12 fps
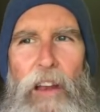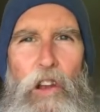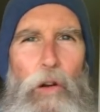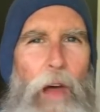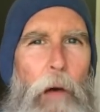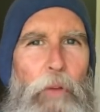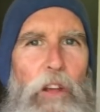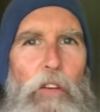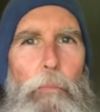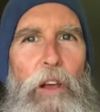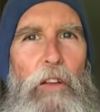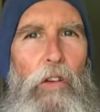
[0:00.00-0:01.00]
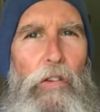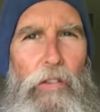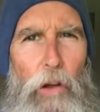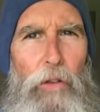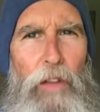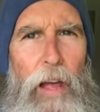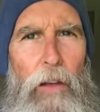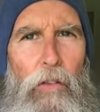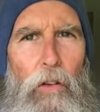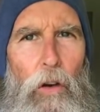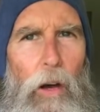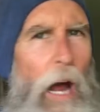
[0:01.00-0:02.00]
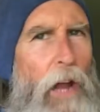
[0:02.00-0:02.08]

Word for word: I knew that piece of pizza still tastes good.